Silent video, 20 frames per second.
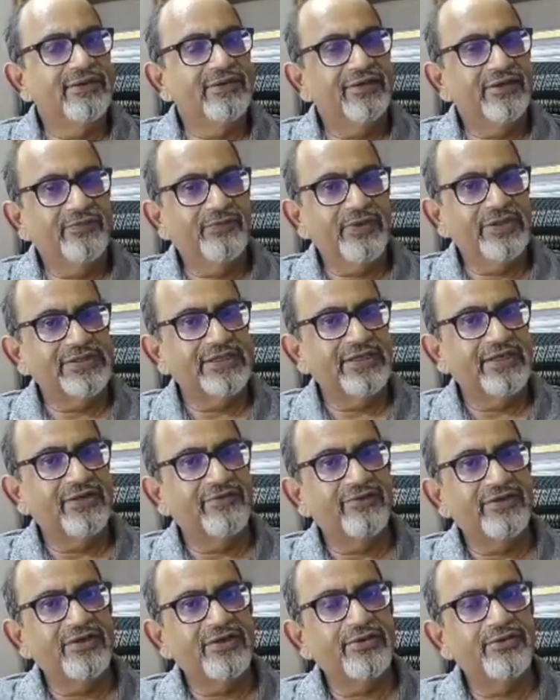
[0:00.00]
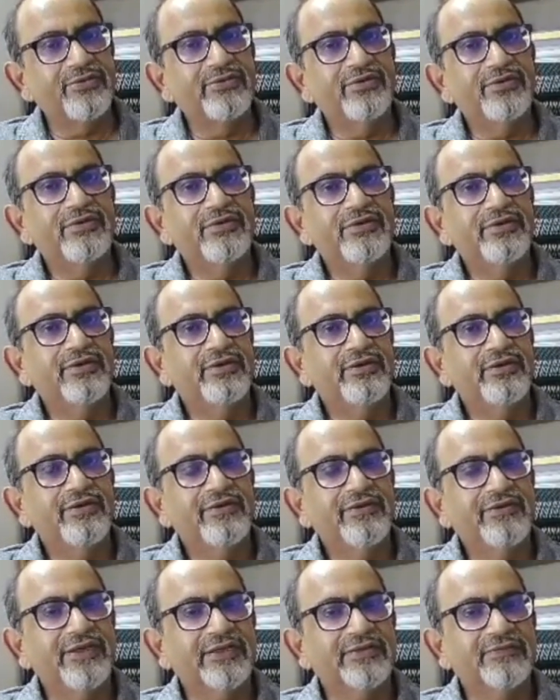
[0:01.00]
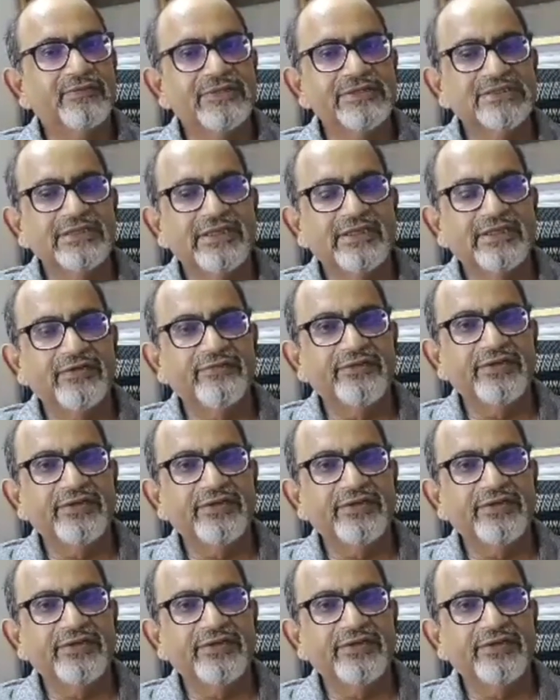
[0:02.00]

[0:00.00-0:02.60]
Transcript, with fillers: The patient never knew. 6 months later,